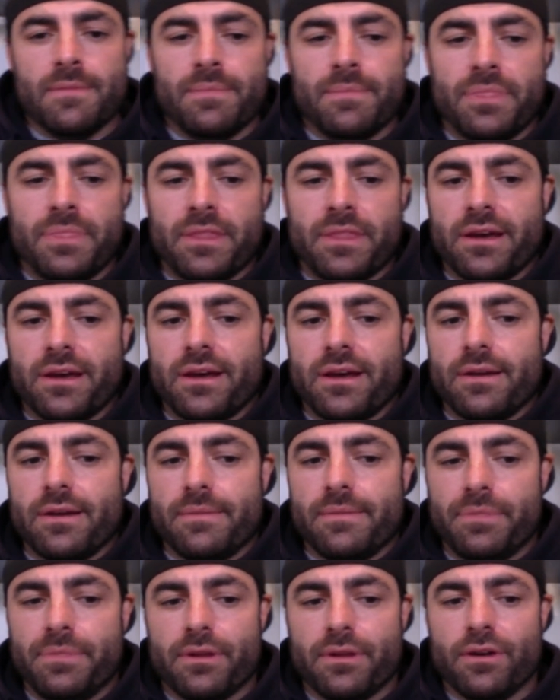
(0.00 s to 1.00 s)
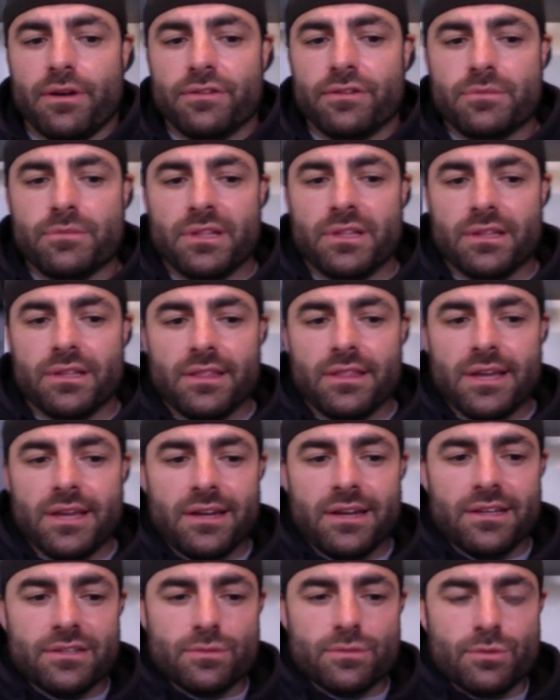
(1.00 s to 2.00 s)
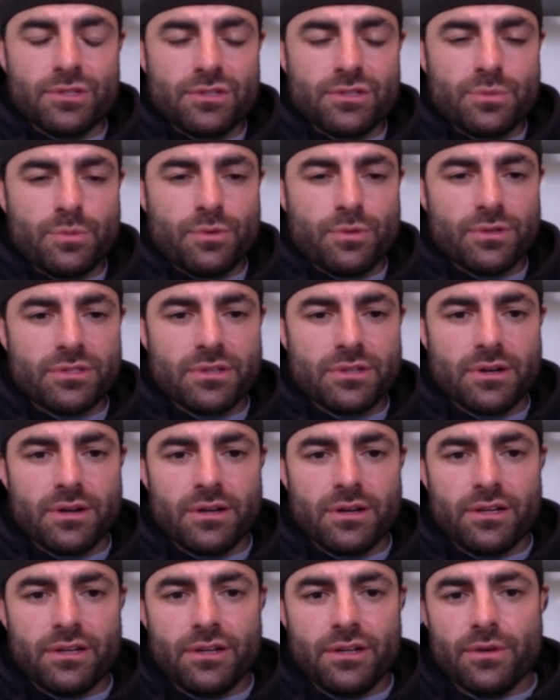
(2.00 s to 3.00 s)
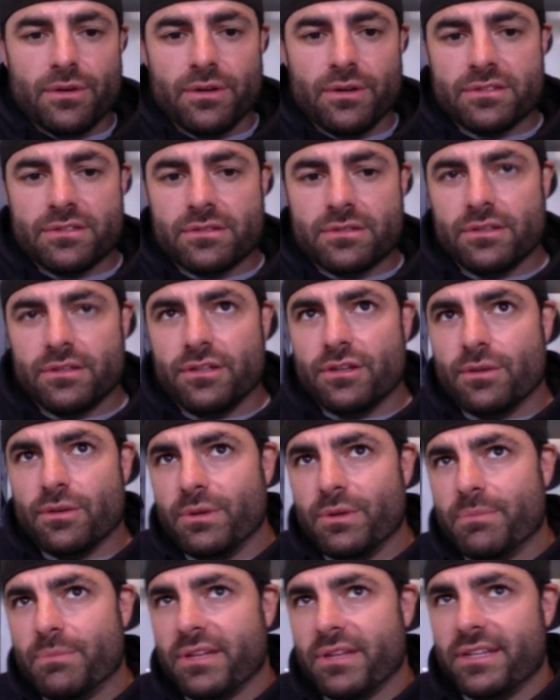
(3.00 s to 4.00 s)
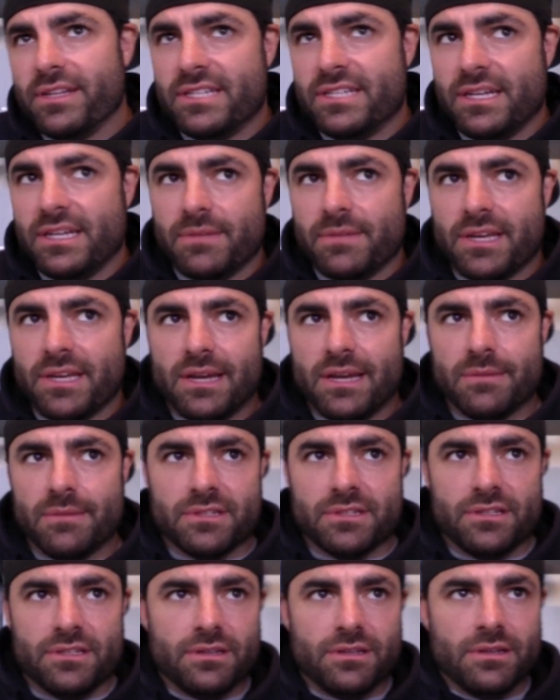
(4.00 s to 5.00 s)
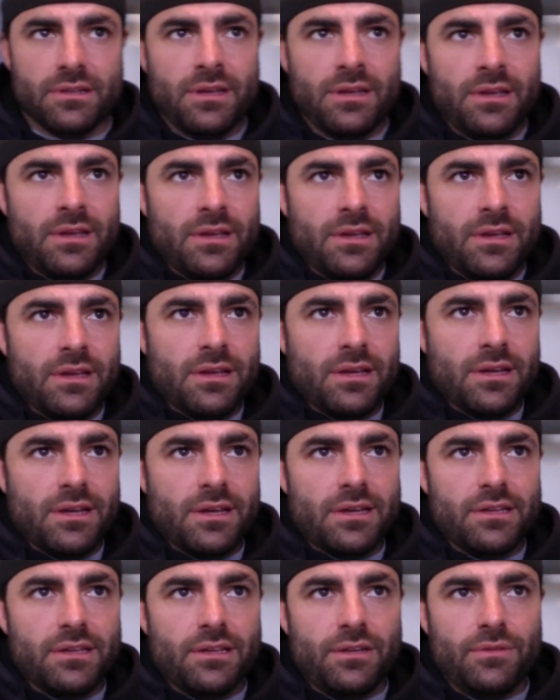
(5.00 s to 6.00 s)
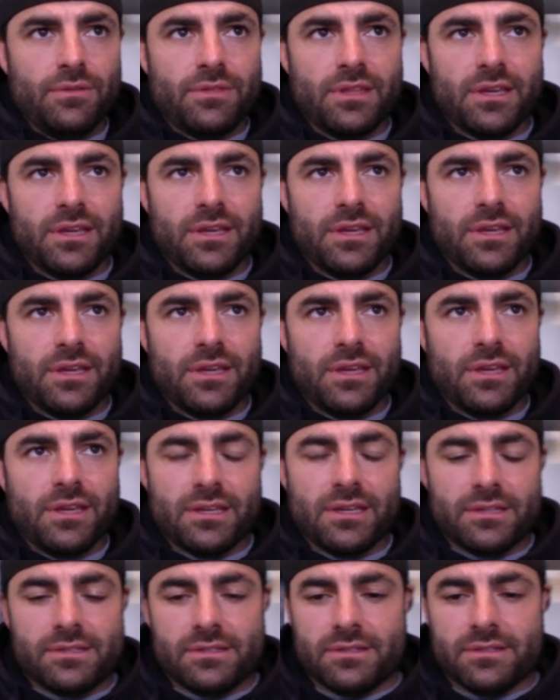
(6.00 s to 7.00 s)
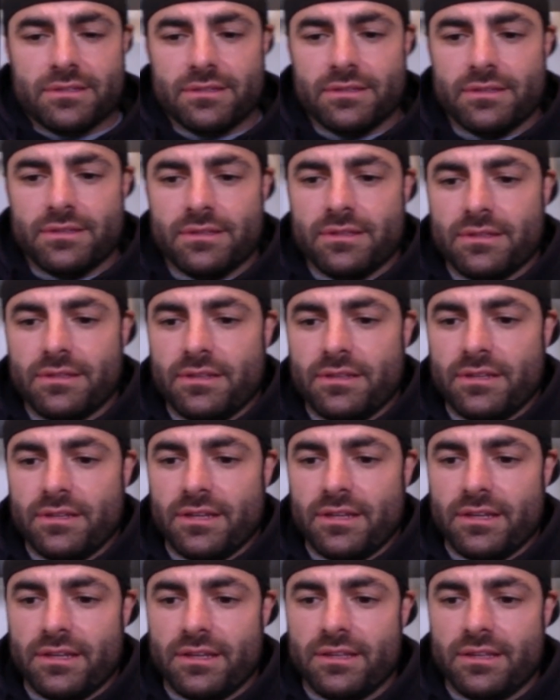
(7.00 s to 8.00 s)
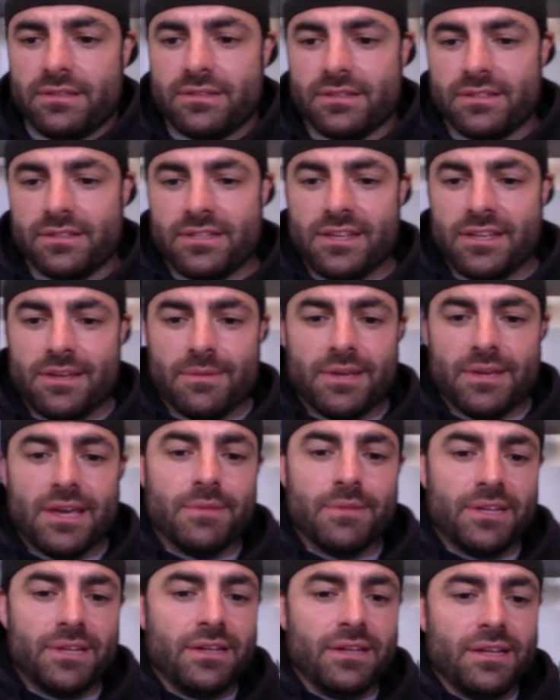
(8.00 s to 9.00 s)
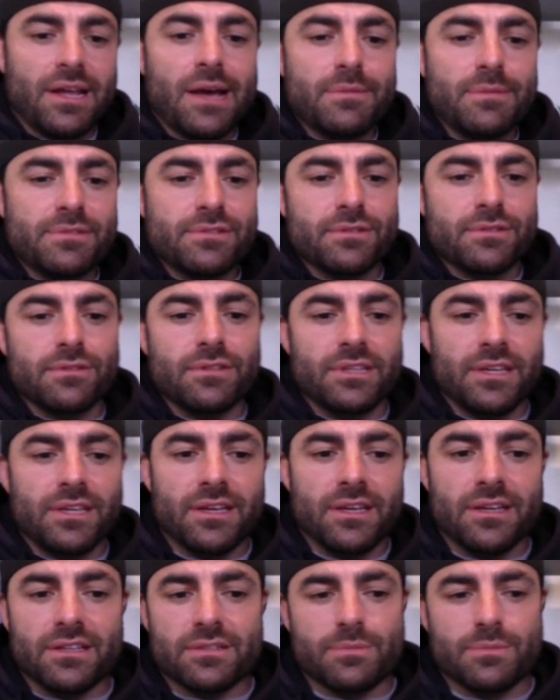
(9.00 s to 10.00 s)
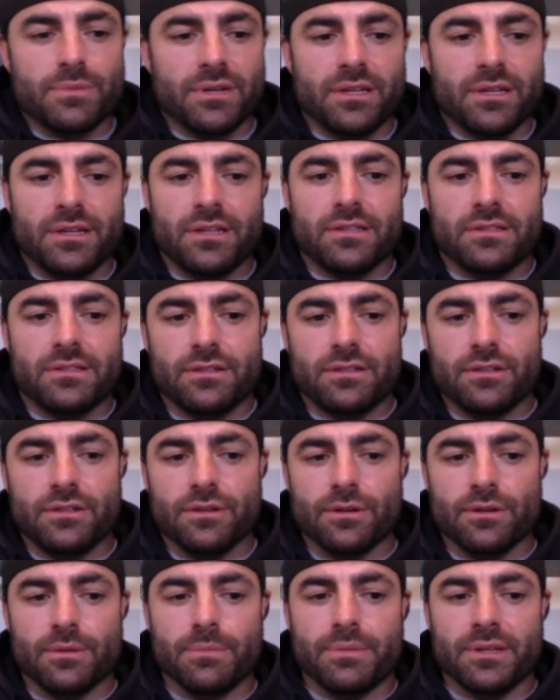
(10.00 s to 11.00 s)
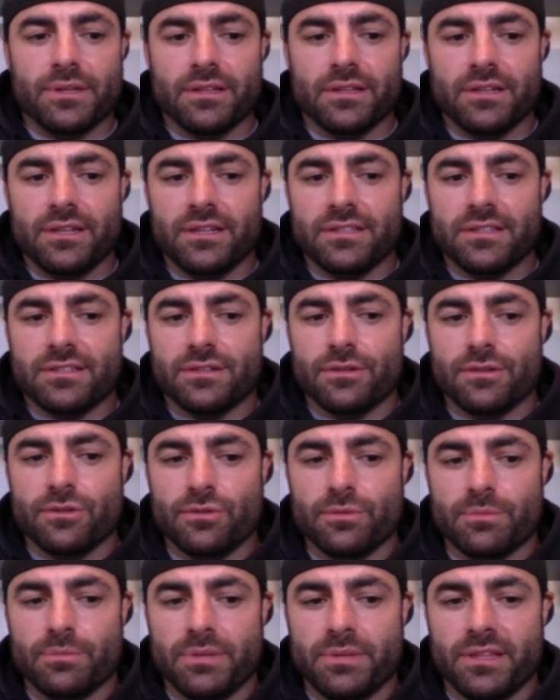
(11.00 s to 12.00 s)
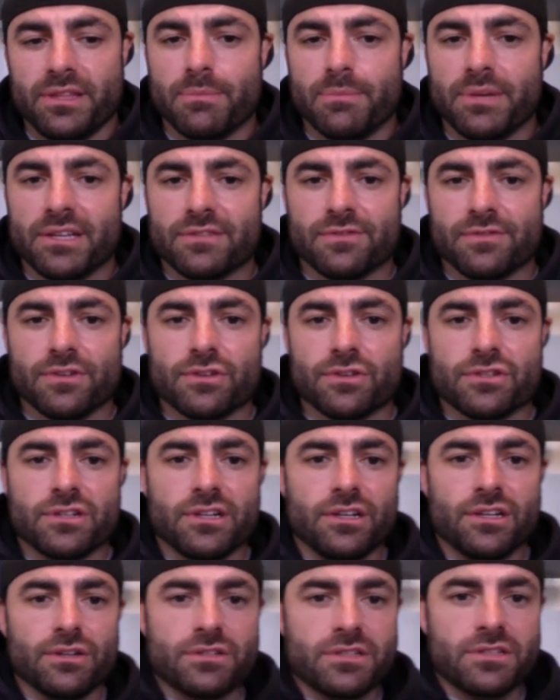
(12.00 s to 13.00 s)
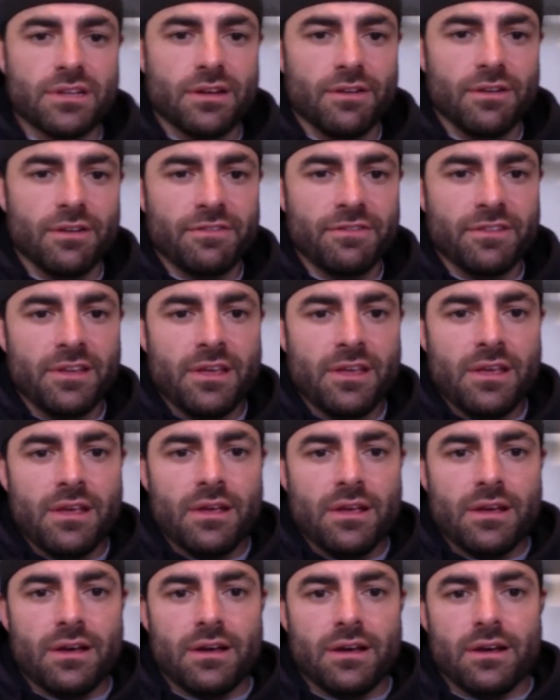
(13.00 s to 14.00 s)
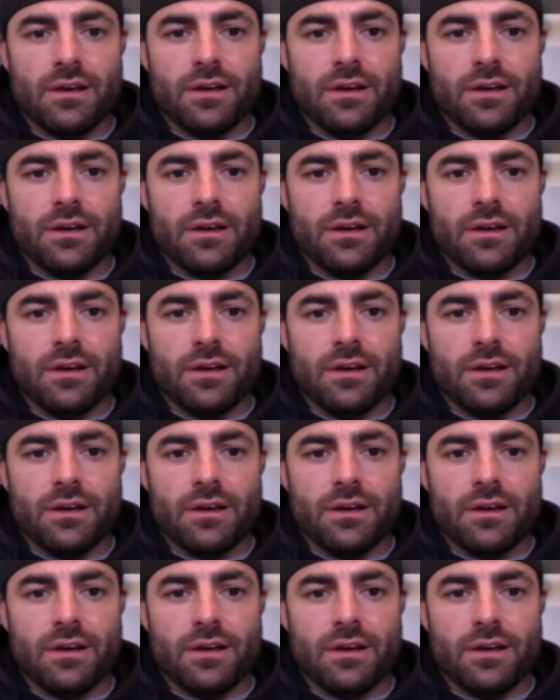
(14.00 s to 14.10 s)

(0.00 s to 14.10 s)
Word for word: uh, ultimately that is what sports are. You know, as you know, we play team games, and uh, you think it's it's a team game. It absolutely is, but it's your ability to be the best version of yourself uh,